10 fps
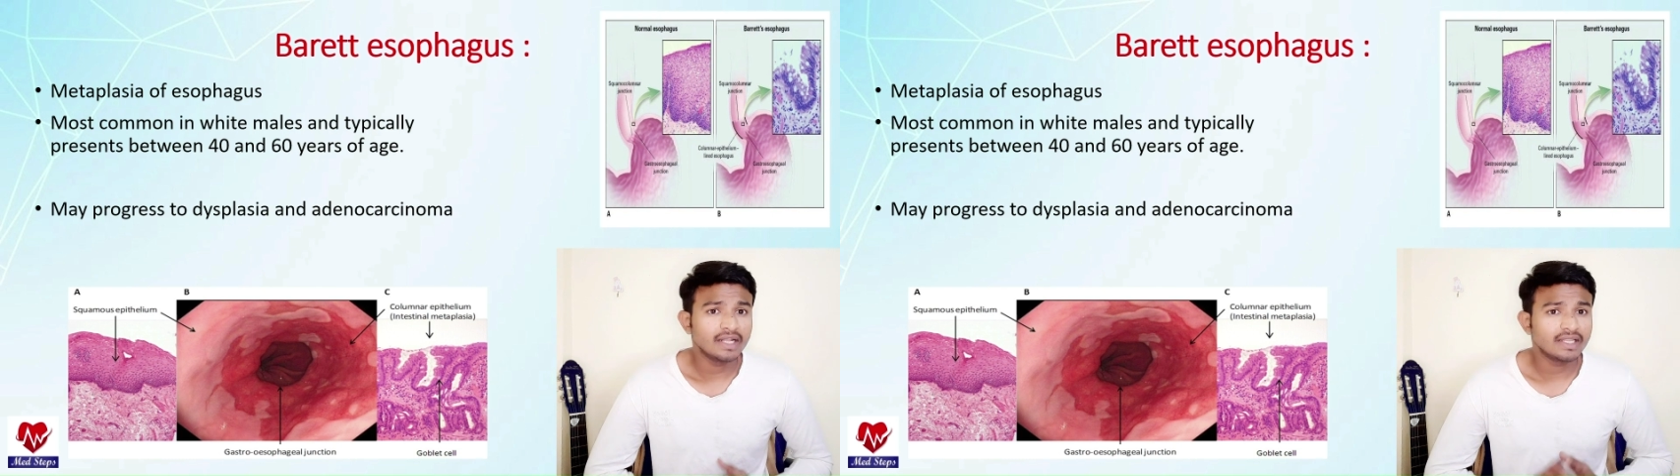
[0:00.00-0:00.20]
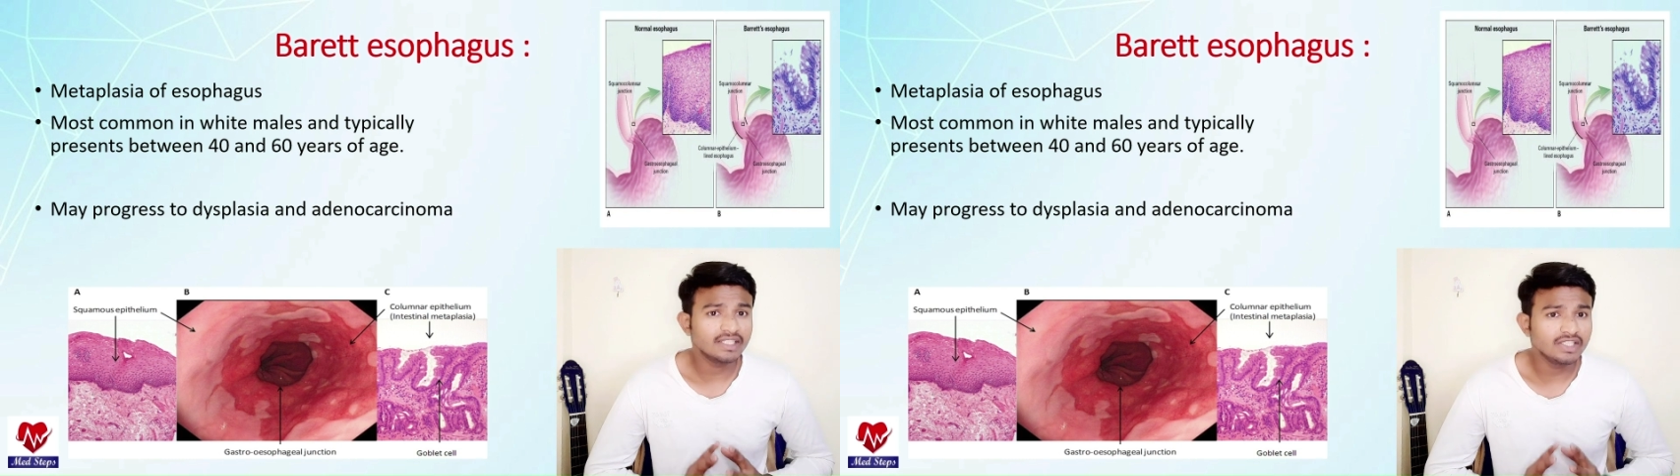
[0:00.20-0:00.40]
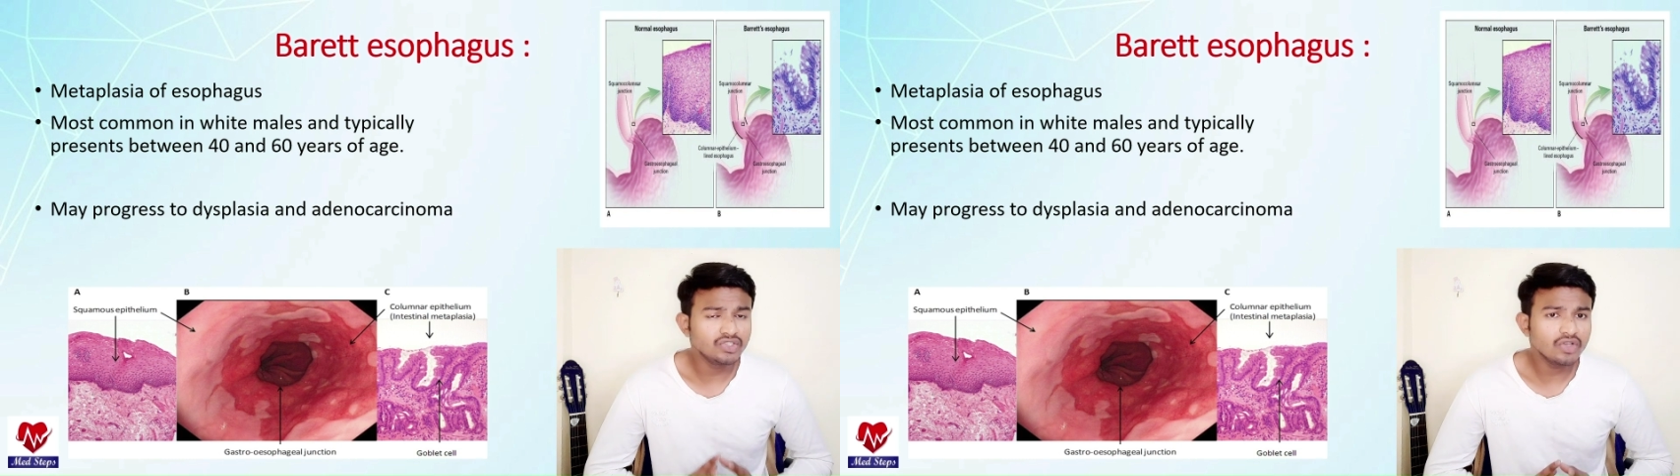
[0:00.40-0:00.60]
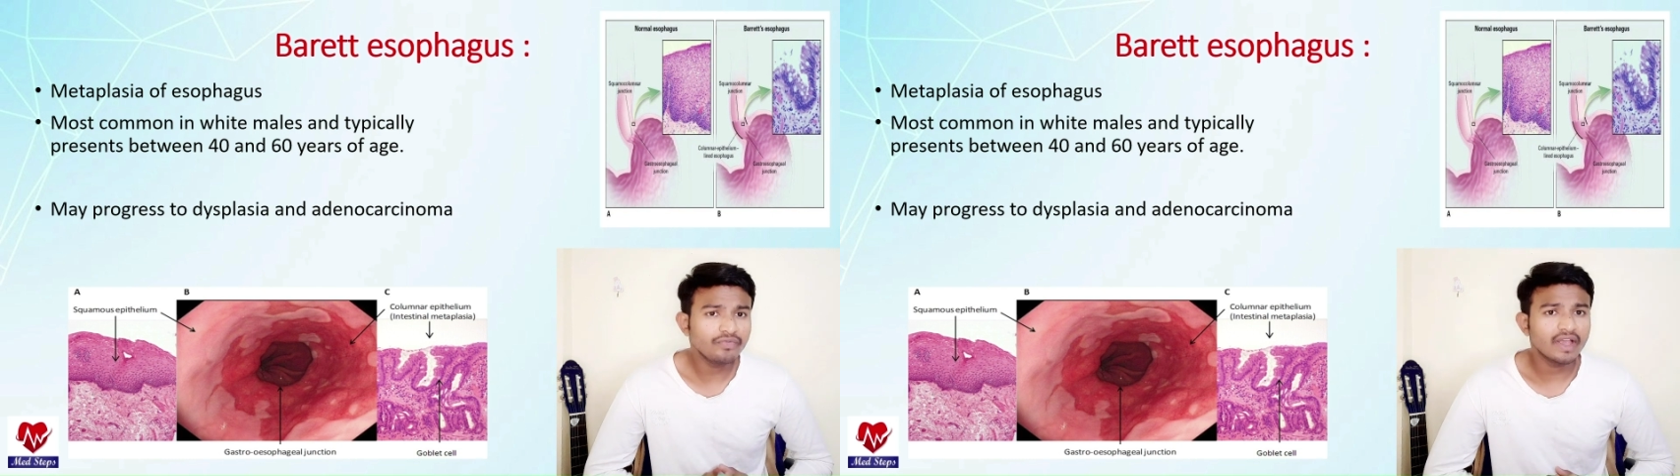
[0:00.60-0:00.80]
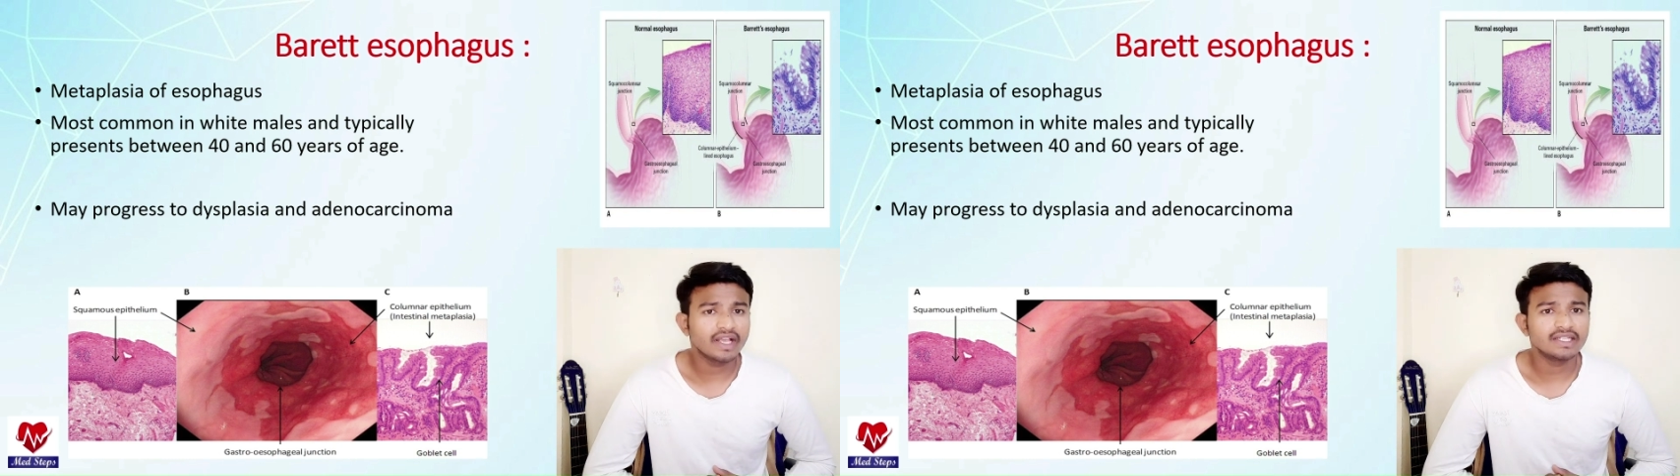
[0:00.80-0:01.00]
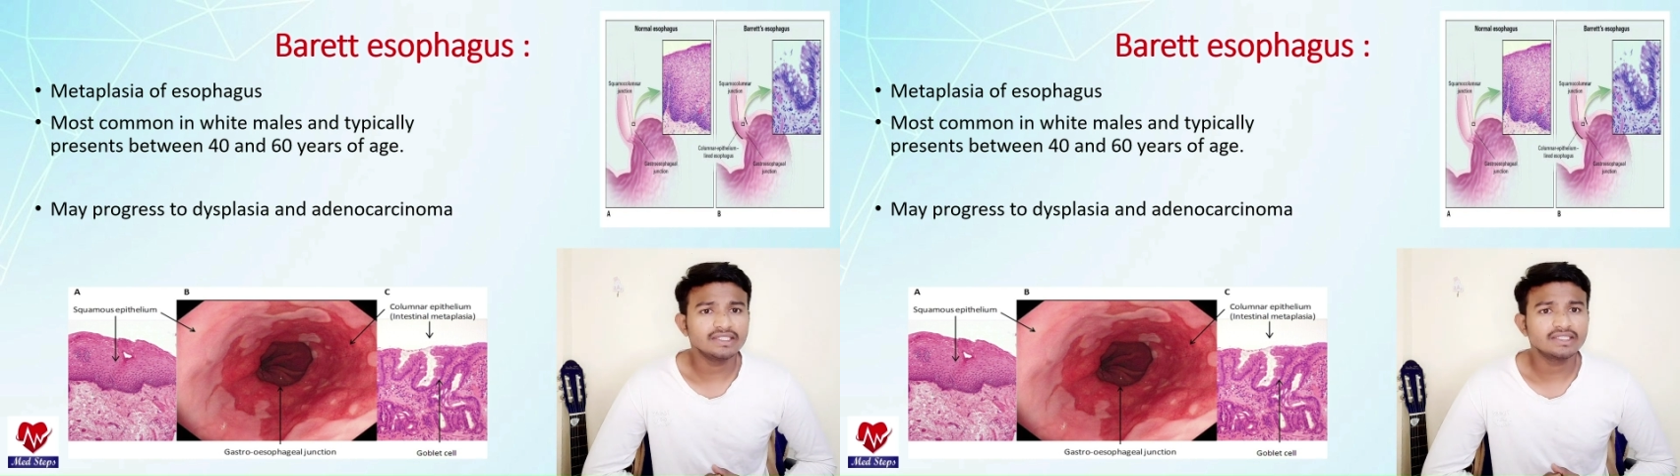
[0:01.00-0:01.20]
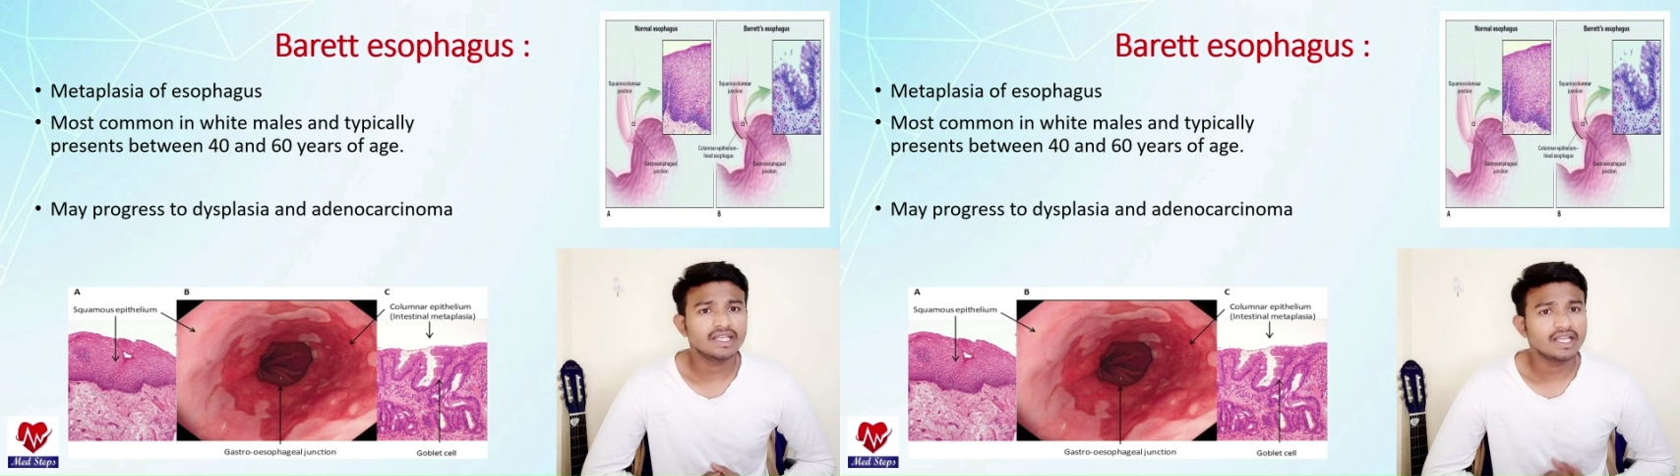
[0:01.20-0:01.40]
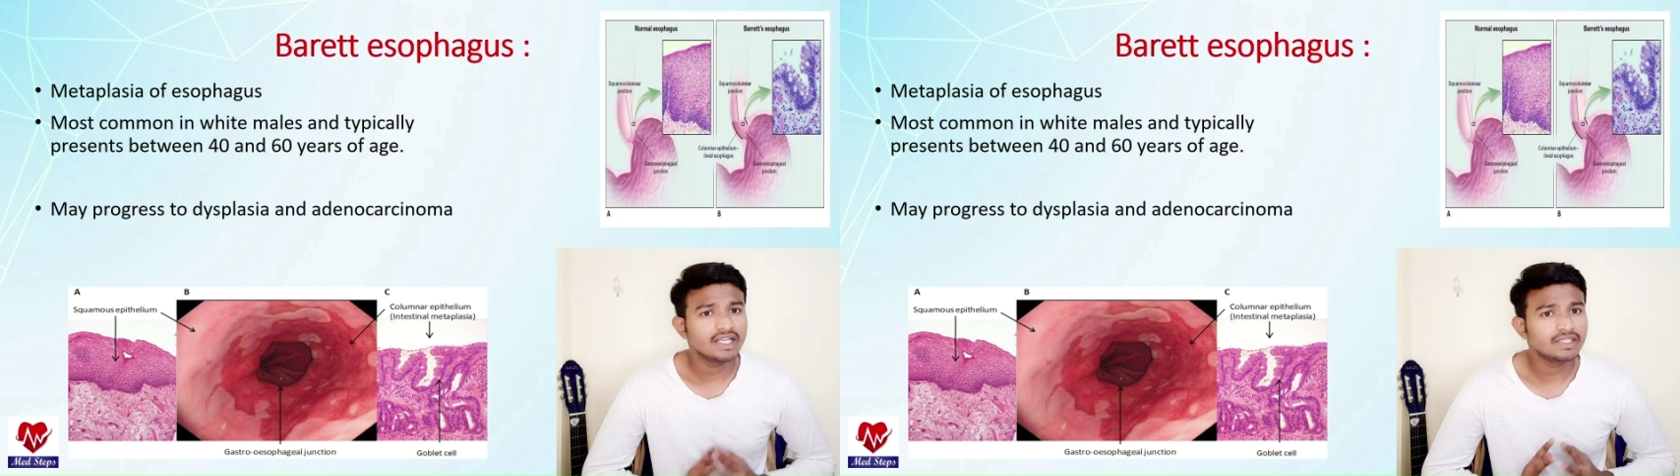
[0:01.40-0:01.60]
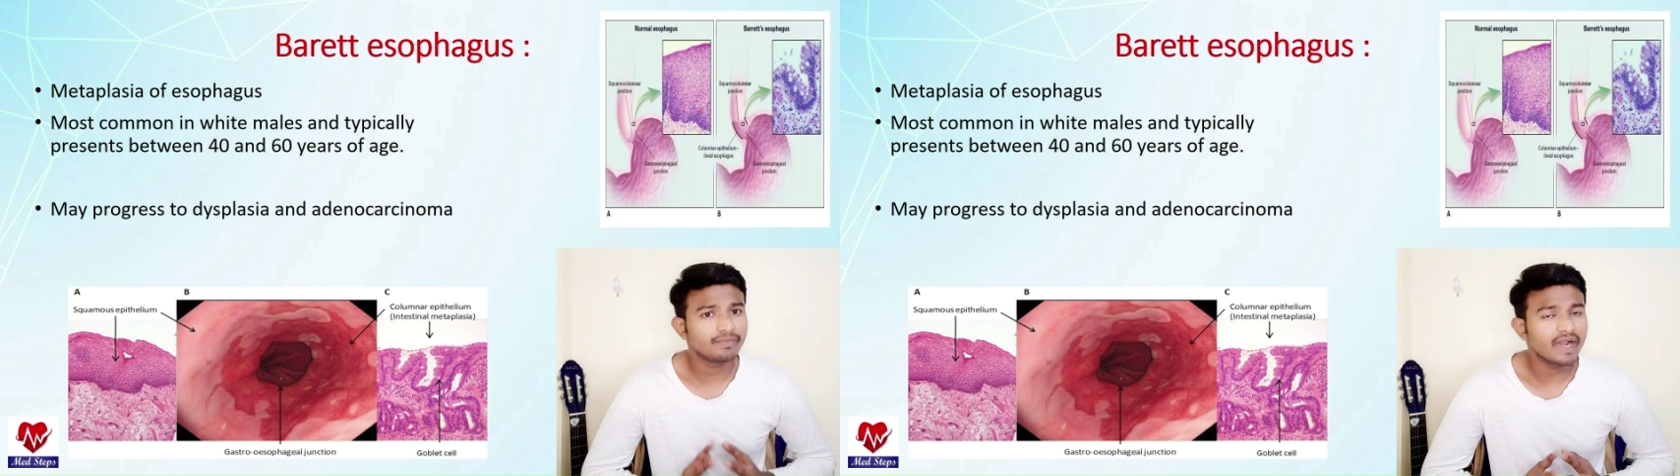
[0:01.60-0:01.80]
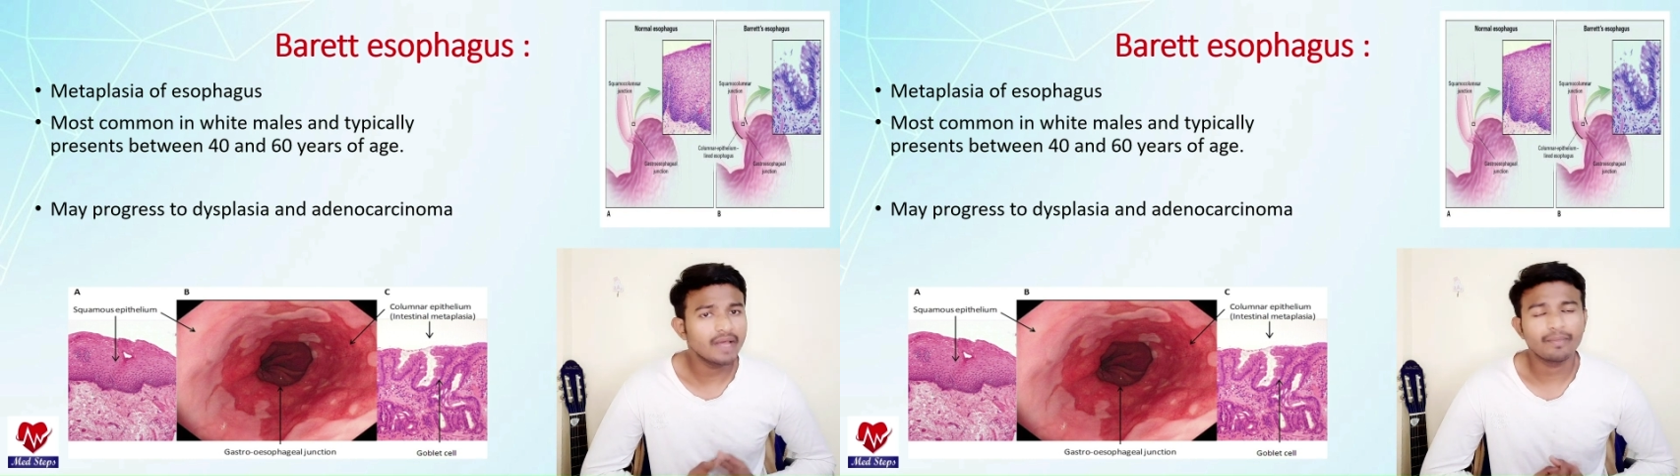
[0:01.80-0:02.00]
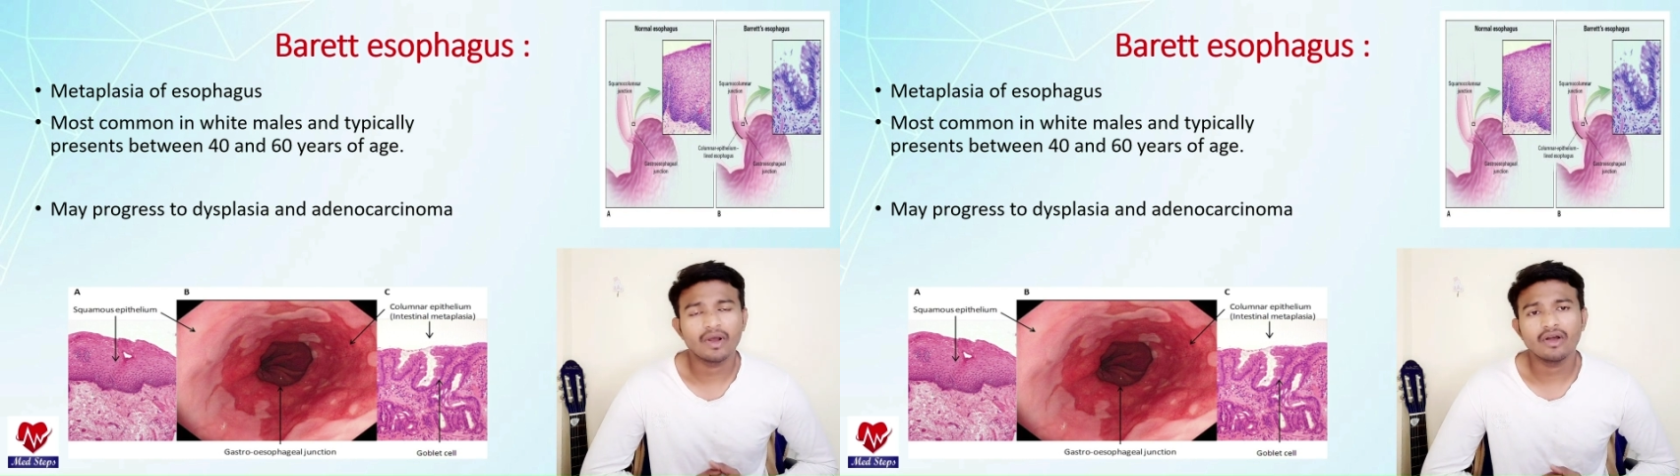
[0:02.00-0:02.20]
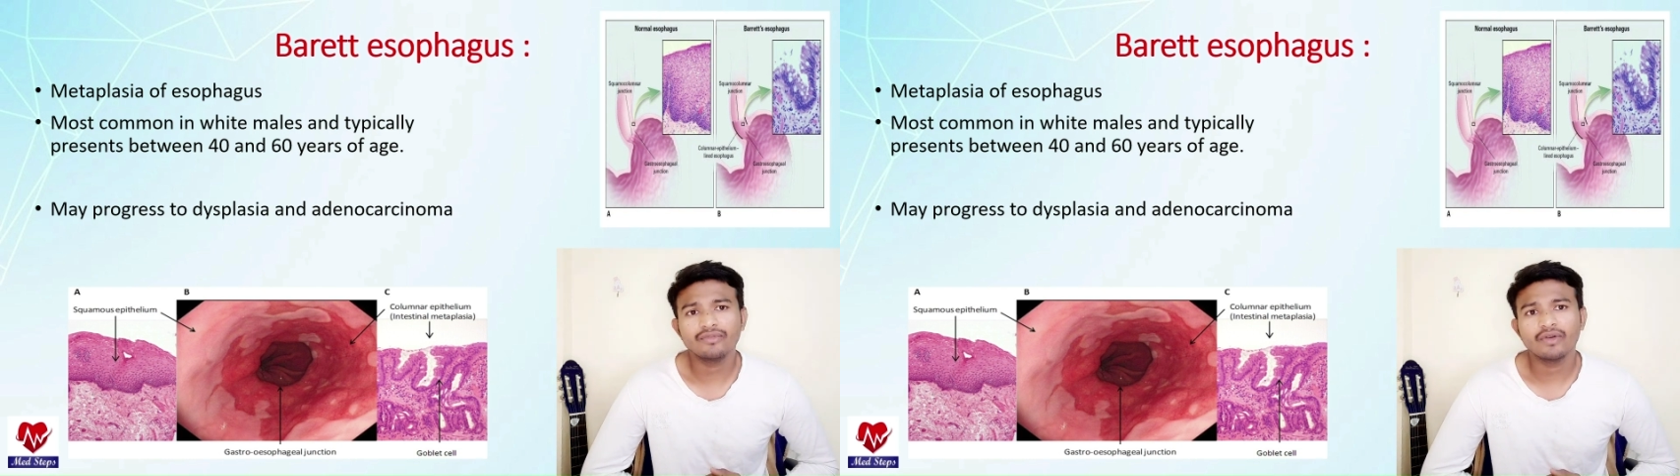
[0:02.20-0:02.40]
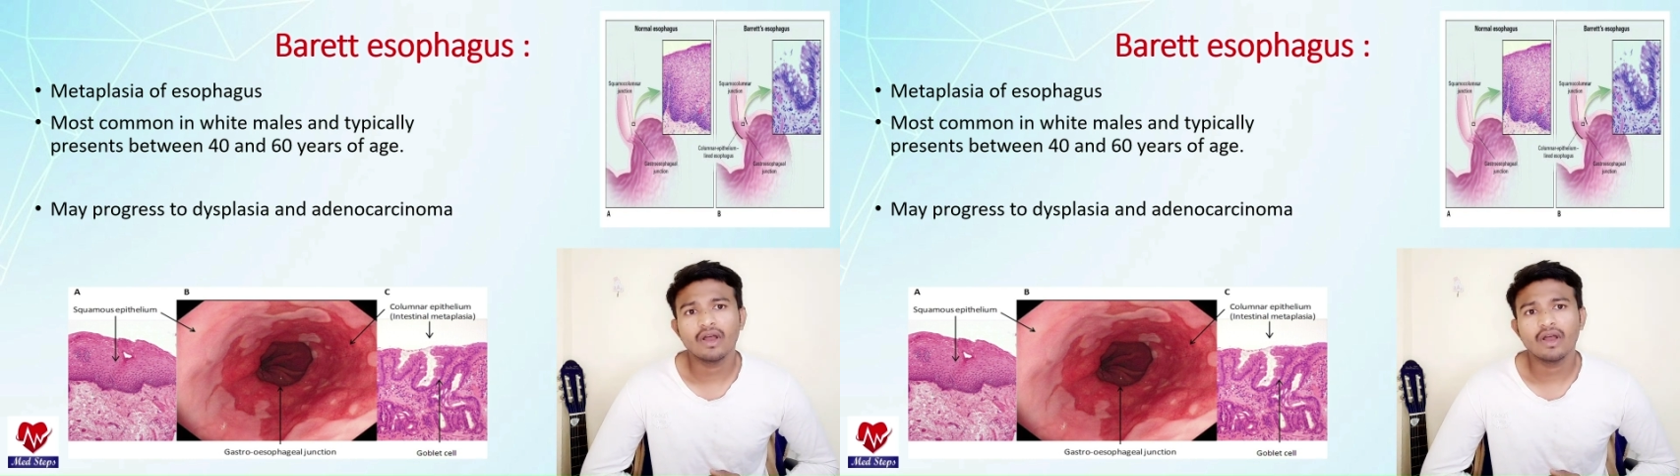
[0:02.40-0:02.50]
the esophagus is made up of